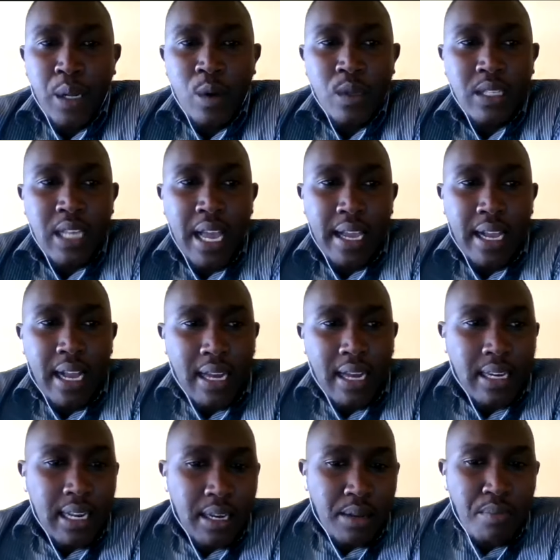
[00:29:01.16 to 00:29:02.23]
because I
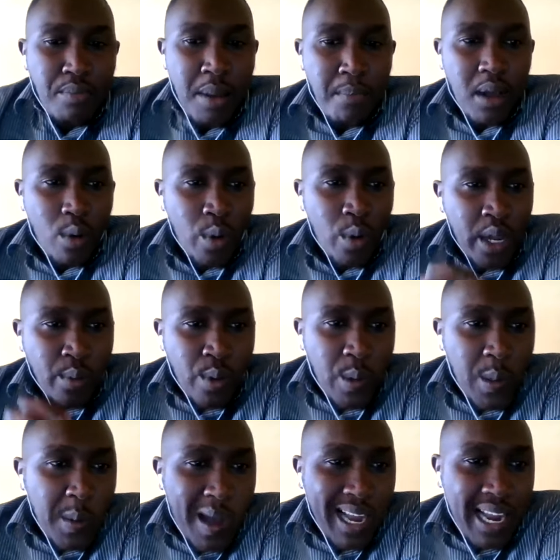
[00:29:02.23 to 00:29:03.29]
can remember when we
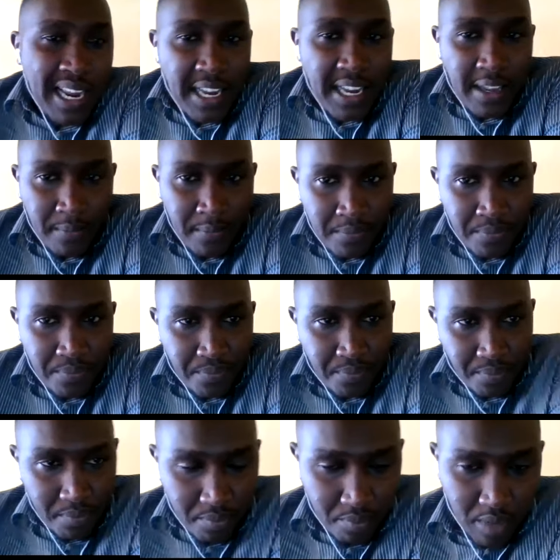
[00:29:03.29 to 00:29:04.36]
were learning,
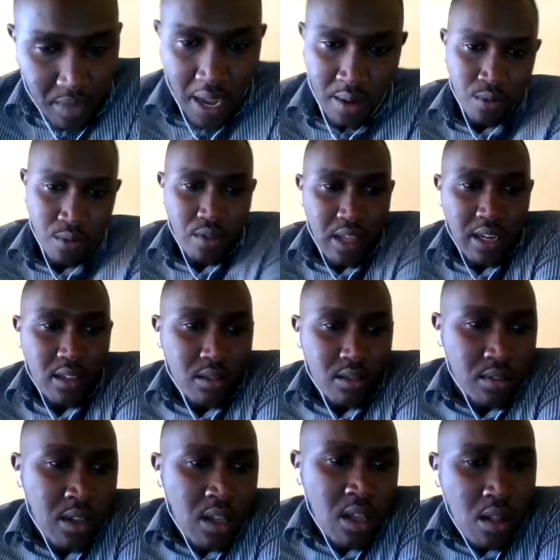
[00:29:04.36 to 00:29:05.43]
I know that
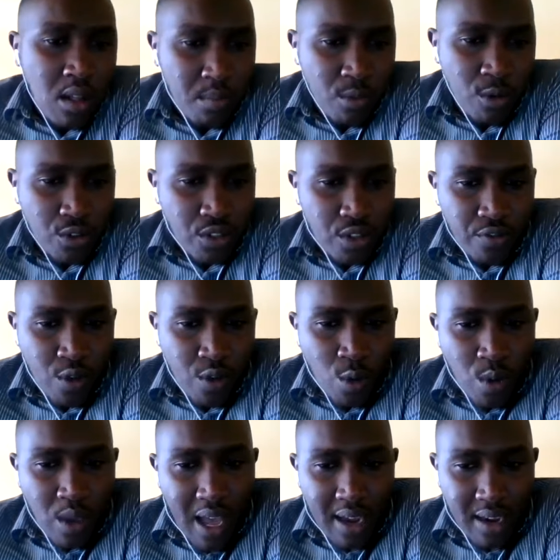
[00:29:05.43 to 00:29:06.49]
most of you,
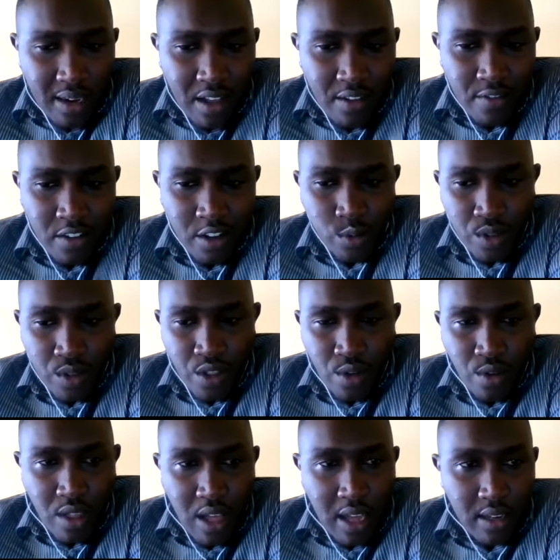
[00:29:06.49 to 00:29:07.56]
we had covered with
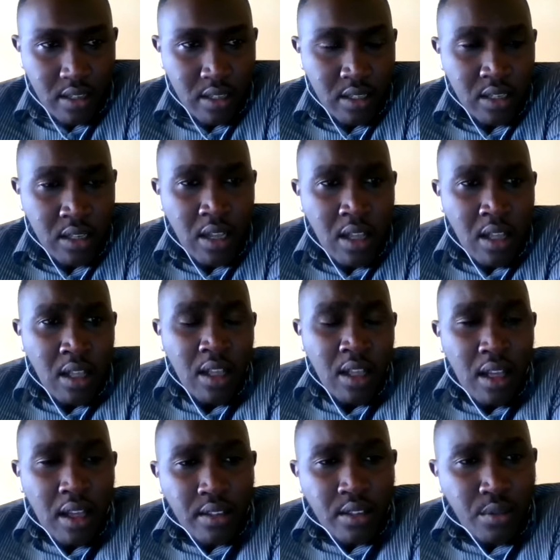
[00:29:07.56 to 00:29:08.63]
you that
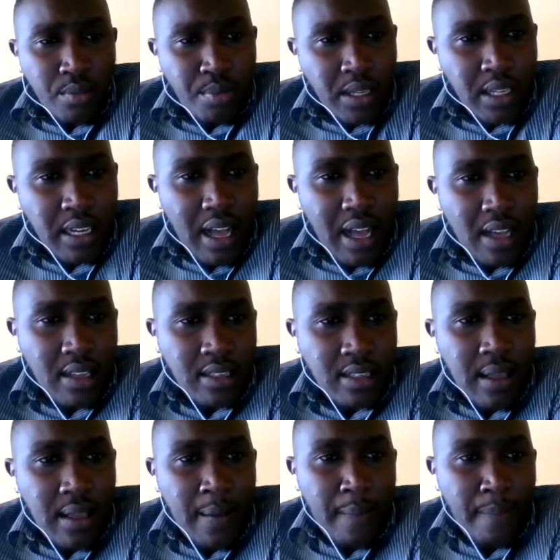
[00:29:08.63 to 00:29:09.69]
uh, topic as
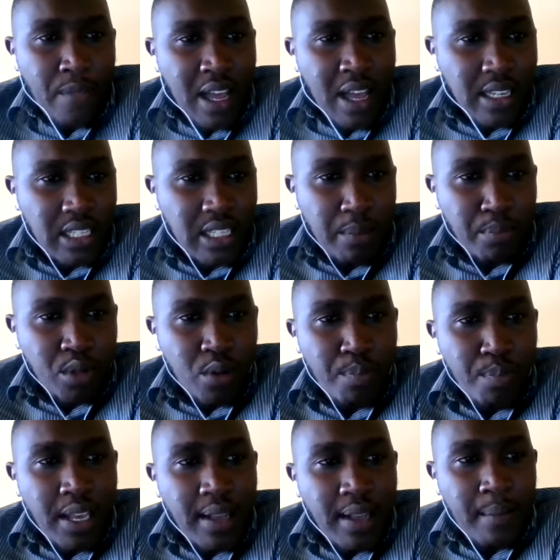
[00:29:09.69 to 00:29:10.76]
uh, that
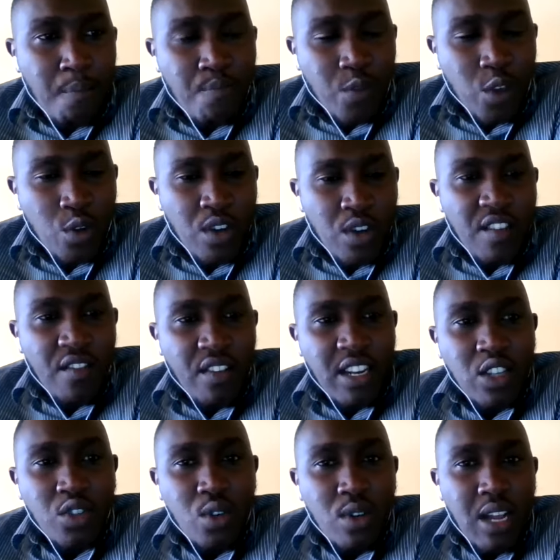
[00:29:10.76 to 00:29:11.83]
subtopic, you give
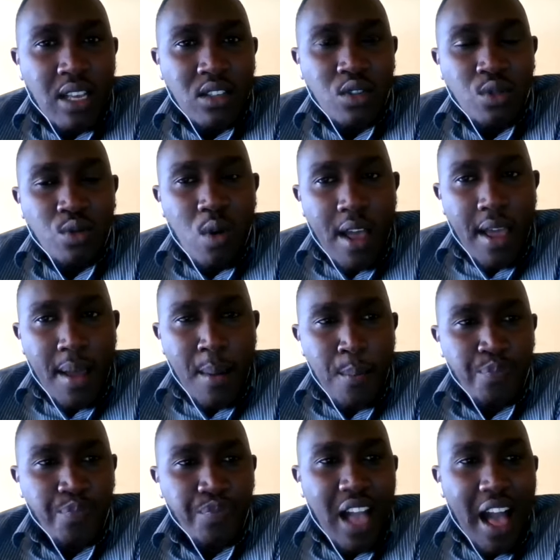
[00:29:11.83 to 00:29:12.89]
reason as to why
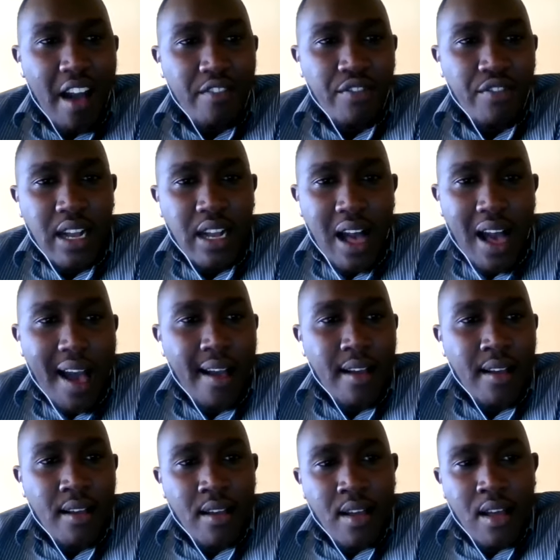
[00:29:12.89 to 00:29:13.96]
Africa.
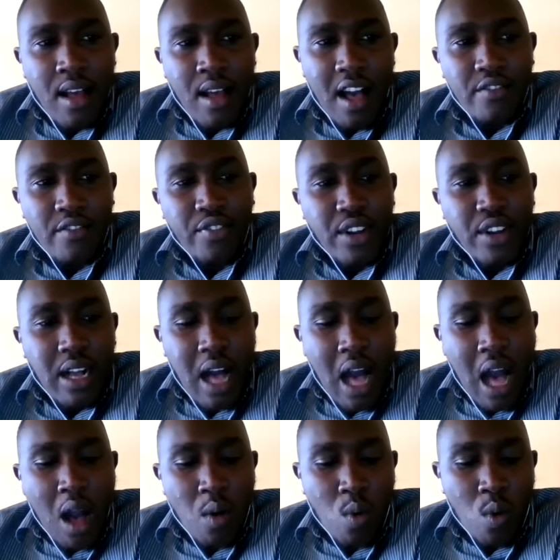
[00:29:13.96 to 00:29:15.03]

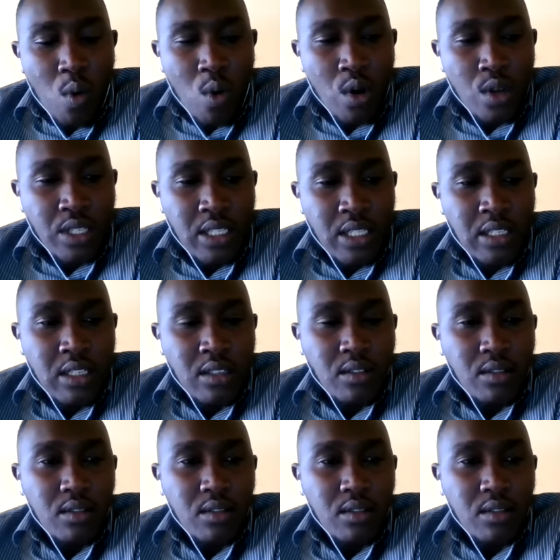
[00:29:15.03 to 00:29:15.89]
Africa was